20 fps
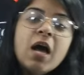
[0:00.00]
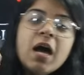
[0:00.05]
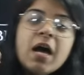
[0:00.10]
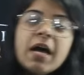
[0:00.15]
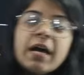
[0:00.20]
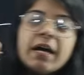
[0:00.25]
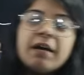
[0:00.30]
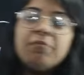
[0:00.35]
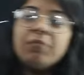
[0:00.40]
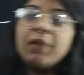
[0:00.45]

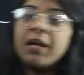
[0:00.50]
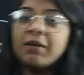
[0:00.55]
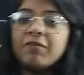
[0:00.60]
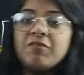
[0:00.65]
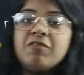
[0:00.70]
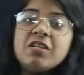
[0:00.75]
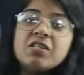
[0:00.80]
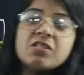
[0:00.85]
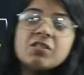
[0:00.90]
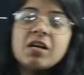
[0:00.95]
like
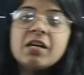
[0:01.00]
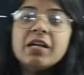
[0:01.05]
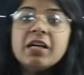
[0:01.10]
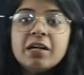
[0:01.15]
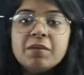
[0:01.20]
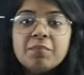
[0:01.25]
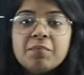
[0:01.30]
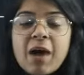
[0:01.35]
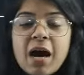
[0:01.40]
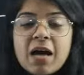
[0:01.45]
we
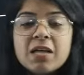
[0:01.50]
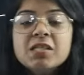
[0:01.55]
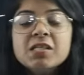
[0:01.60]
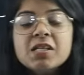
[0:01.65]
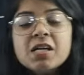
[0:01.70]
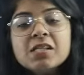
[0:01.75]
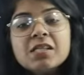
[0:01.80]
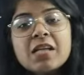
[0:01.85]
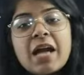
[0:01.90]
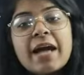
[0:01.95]
studied
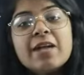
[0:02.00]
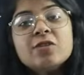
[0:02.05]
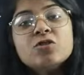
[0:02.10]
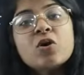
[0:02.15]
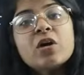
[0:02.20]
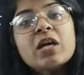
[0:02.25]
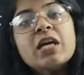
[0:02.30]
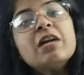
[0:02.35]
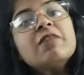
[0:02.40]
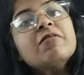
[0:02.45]
masters, right? So
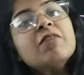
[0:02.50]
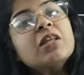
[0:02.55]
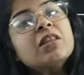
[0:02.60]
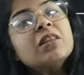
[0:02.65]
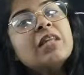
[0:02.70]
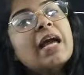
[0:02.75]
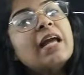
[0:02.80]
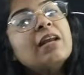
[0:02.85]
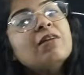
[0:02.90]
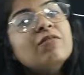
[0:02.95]
even
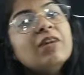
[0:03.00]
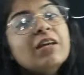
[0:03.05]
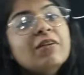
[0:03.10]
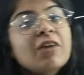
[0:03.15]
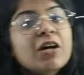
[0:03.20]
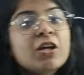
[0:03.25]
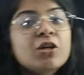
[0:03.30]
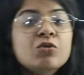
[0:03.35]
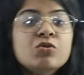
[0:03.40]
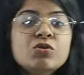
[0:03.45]
then we
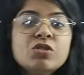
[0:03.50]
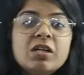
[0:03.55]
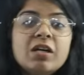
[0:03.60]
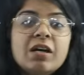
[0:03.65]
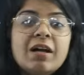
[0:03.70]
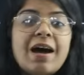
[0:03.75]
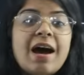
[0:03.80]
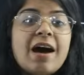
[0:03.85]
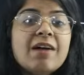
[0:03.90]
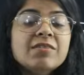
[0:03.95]
were using
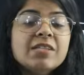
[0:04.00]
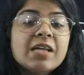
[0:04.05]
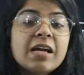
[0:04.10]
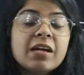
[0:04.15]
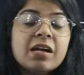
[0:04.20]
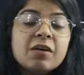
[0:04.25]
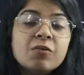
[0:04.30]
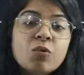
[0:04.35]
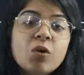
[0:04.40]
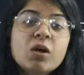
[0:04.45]
graphs.
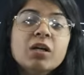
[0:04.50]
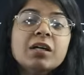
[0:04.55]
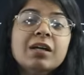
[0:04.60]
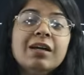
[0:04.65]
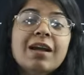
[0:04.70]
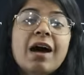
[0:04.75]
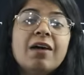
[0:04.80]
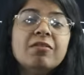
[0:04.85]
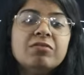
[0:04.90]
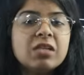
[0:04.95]
And what
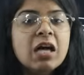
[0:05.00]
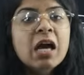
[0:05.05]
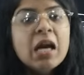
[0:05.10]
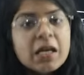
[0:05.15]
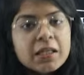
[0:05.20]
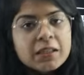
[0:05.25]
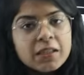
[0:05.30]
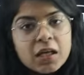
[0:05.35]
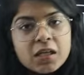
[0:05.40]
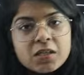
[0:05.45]
graphs?
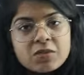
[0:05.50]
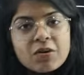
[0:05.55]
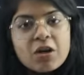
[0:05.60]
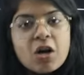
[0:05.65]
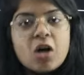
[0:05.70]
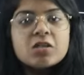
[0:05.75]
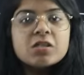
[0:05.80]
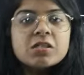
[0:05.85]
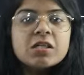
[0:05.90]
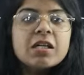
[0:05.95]
These
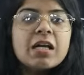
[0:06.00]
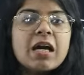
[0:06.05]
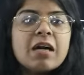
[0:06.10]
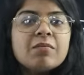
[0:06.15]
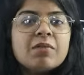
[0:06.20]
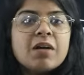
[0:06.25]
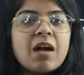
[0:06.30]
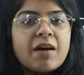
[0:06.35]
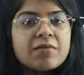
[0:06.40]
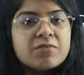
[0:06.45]
velocity time
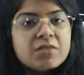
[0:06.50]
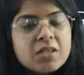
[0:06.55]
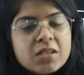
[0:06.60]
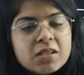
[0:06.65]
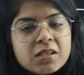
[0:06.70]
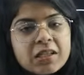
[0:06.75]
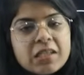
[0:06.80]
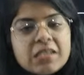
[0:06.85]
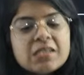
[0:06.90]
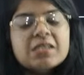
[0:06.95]
graphs,
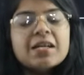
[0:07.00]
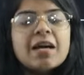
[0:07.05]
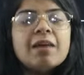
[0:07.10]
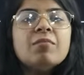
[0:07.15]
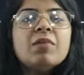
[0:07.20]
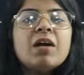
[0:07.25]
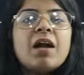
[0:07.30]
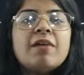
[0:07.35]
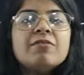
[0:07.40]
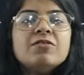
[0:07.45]
distance time
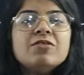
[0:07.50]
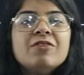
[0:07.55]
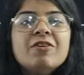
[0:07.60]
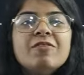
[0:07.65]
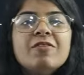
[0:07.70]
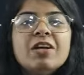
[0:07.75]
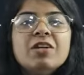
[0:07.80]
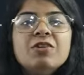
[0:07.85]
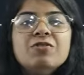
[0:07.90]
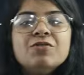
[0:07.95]
graphs we
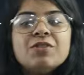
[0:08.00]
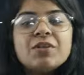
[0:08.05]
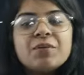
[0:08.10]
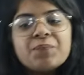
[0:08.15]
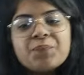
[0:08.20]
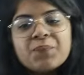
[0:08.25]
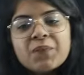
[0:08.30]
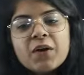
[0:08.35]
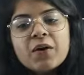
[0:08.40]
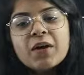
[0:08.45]
were using.
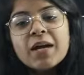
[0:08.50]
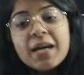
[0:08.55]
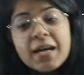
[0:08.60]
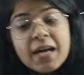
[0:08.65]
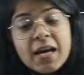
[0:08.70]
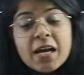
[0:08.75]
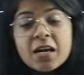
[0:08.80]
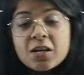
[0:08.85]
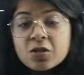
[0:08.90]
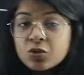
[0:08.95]
Okay,
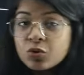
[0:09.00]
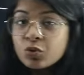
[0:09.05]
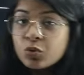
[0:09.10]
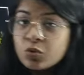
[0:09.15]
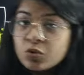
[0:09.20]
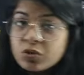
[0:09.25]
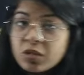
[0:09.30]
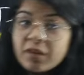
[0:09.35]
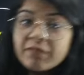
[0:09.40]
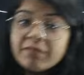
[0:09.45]
so
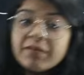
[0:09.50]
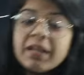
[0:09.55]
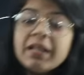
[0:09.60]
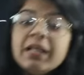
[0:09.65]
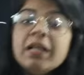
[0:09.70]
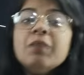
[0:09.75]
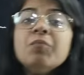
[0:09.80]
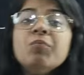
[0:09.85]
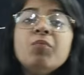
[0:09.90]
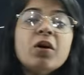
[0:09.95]
those are
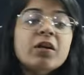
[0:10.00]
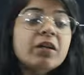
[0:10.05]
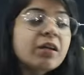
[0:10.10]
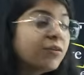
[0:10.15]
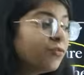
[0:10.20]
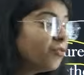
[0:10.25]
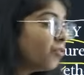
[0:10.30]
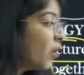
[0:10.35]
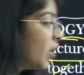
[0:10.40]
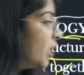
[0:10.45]
very
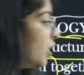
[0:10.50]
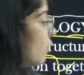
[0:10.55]
important for you.